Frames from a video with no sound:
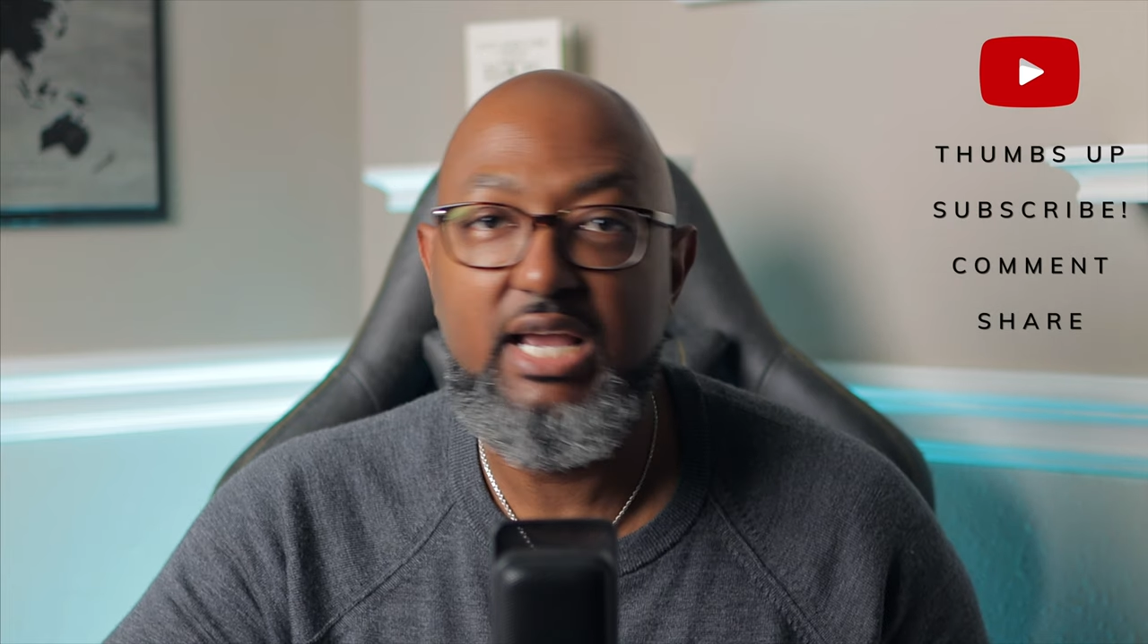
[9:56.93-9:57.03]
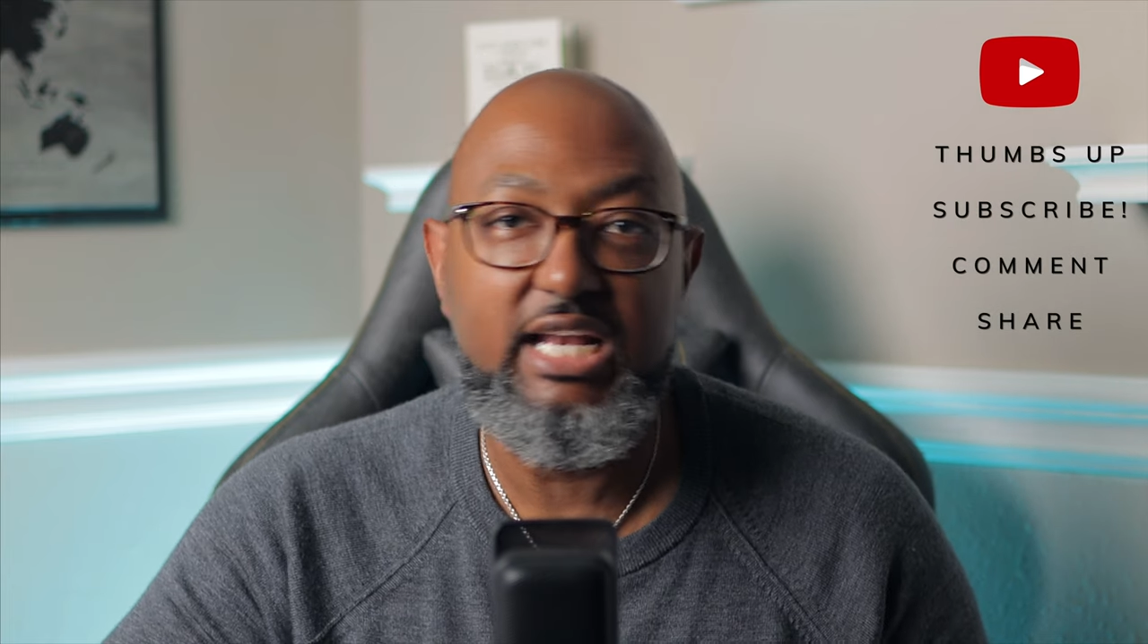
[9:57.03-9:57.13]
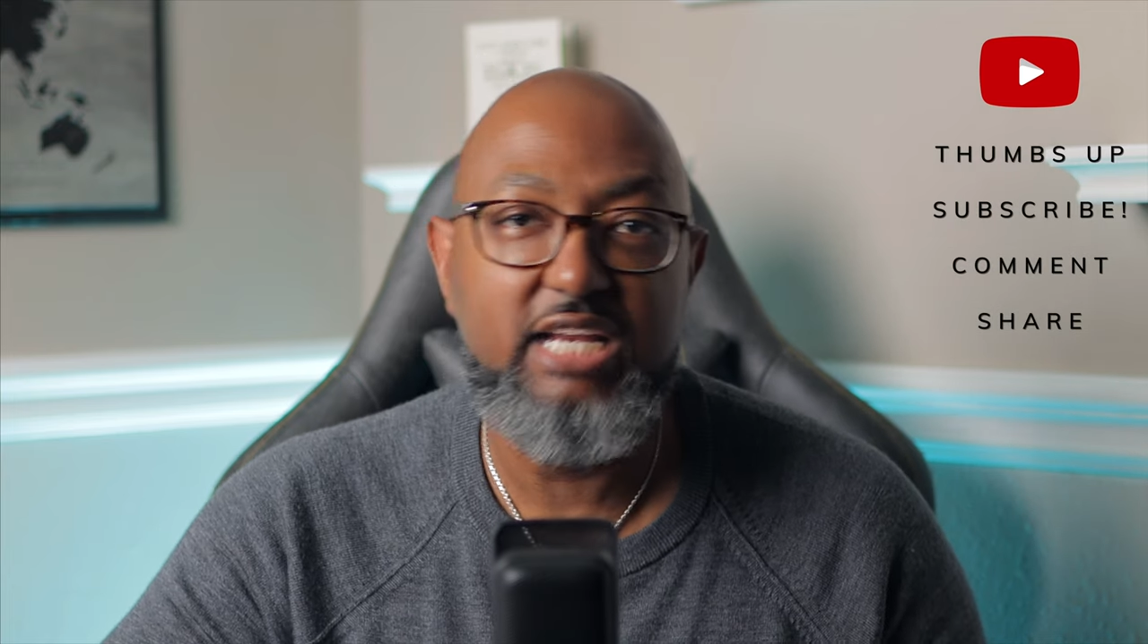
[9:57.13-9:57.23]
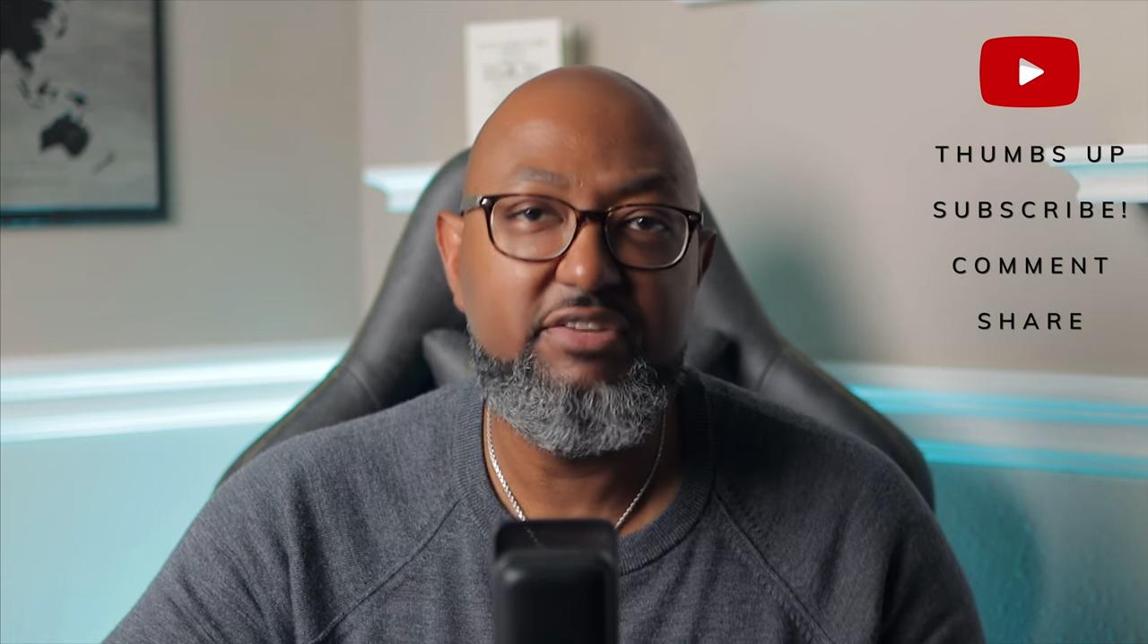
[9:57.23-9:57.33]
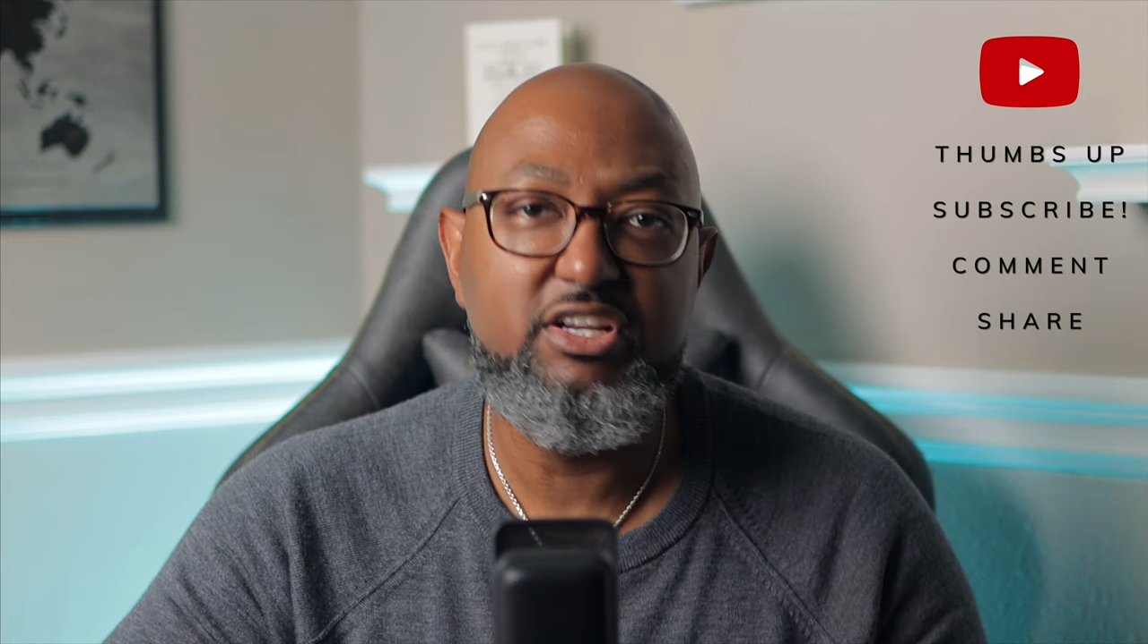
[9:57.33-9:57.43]

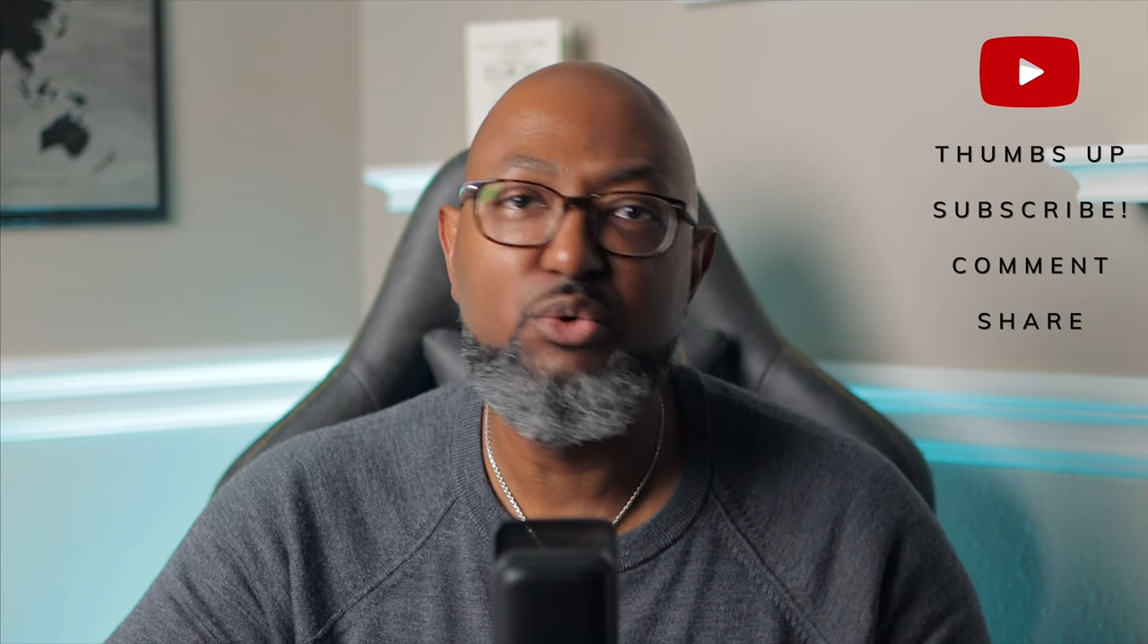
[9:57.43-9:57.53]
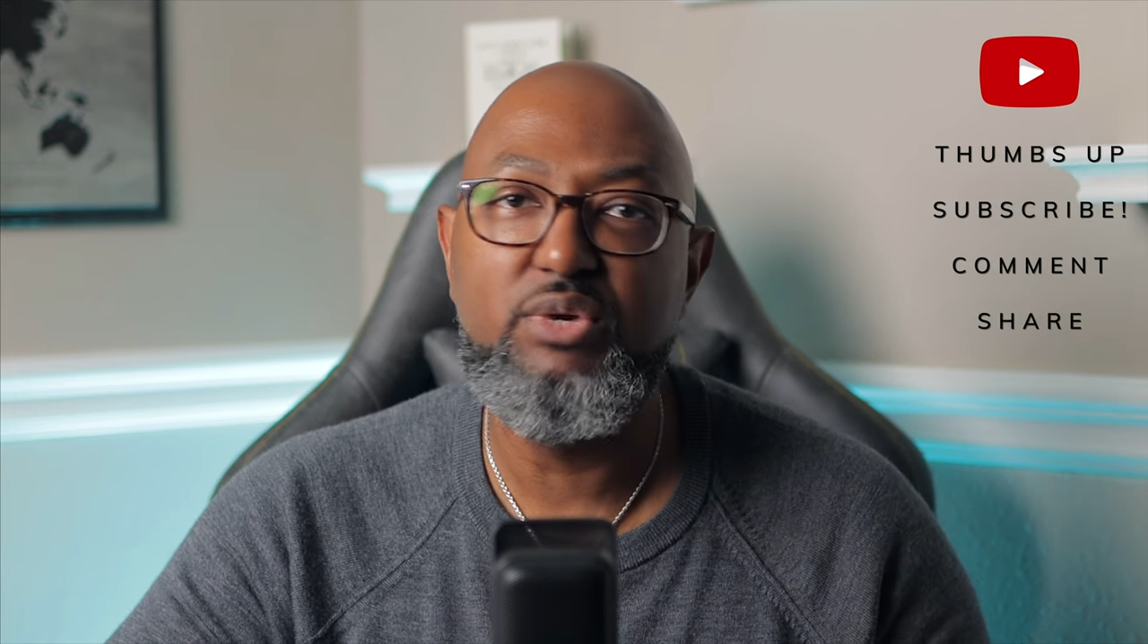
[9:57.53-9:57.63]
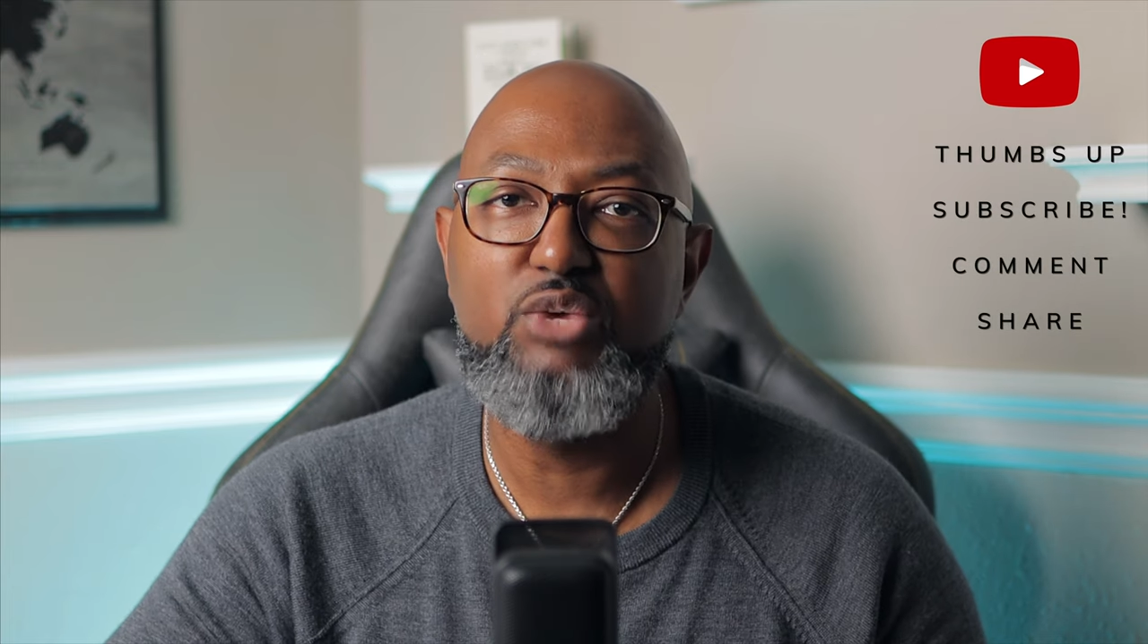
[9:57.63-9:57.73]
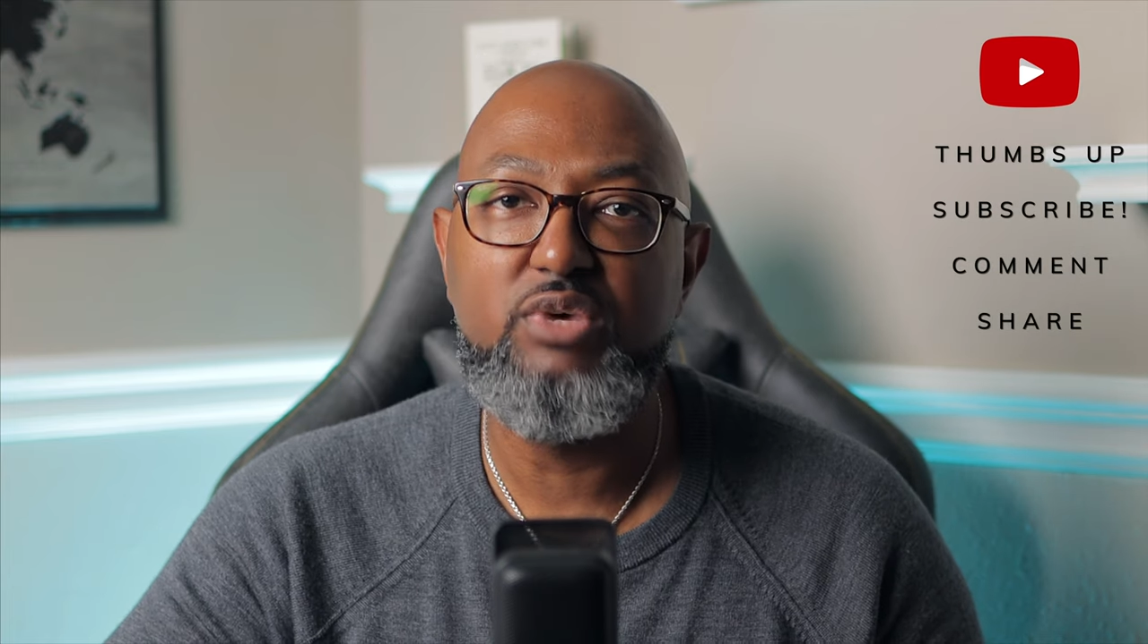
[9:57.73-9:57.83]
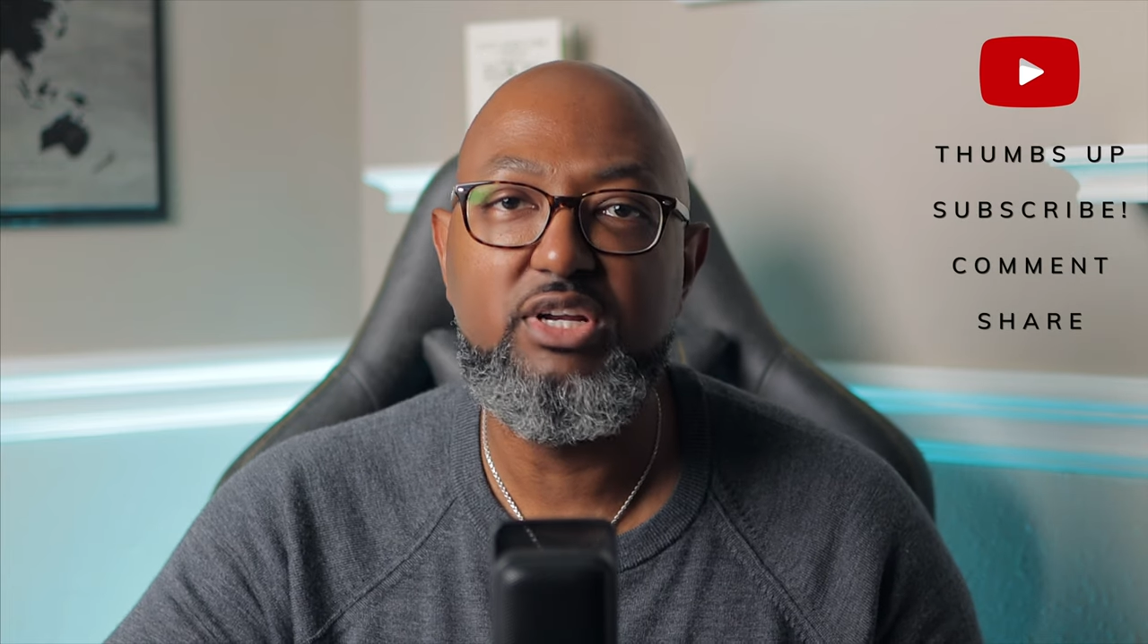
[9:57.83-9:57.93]
And if you know
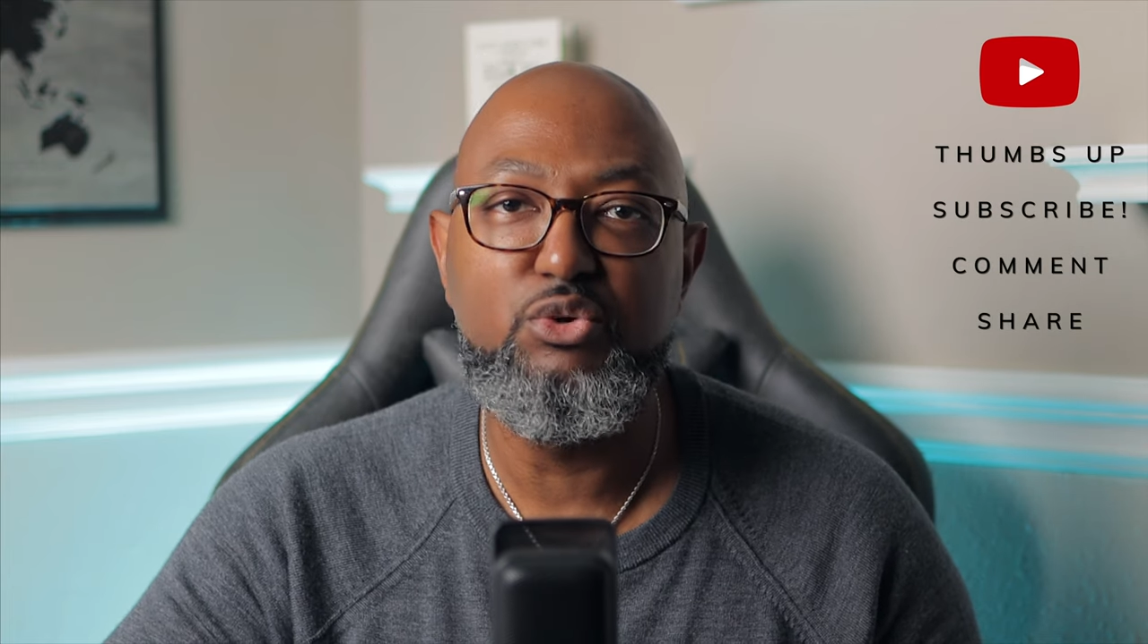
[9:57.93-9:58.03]
anyone